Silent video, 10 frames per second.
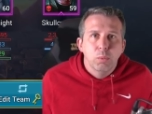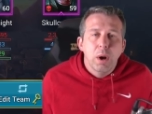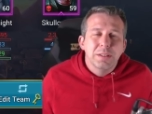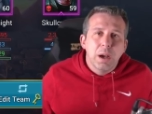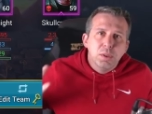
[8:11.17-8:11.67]

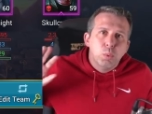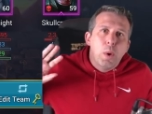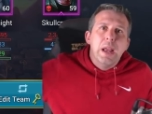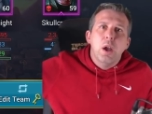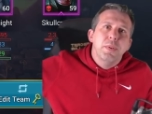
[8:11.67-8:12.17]
Whereas I was
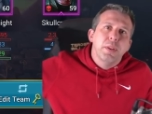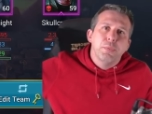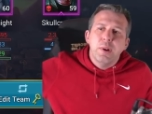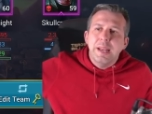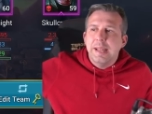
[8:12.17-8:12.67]
way over the
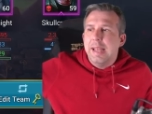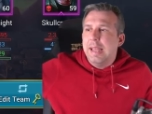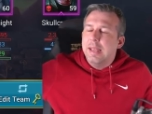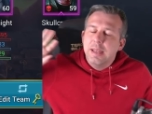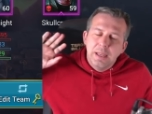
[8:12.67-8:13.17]
free
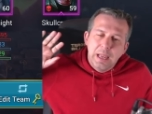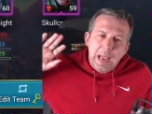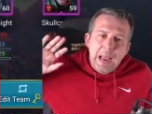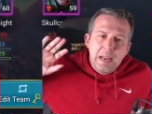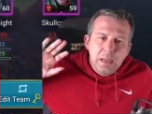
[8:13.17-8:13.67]
key
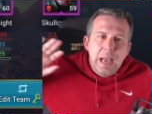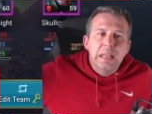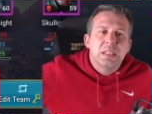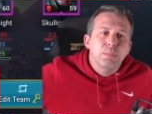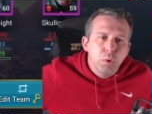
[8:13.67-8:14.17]
and
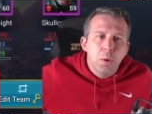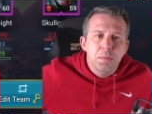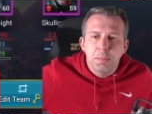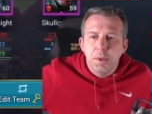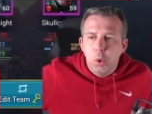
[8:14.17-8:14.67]
had some
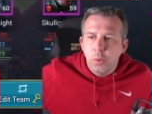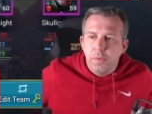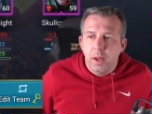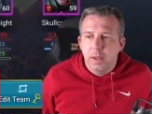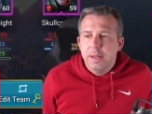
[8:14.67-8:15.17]
room to
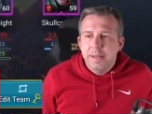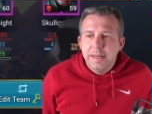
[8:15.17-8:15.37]
maneuver.